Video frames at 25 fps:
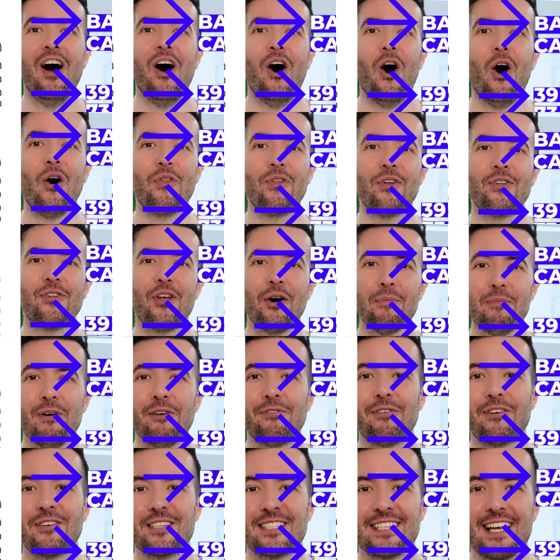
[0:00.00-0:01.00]
On the top
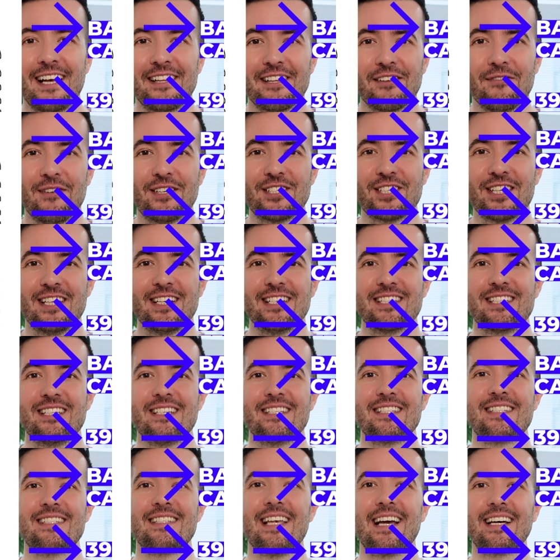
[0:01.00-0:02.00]
of our sandwich is the
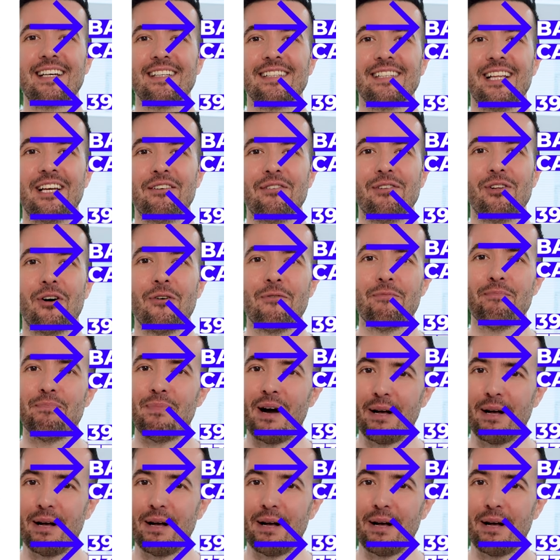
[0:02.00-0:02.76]
second level of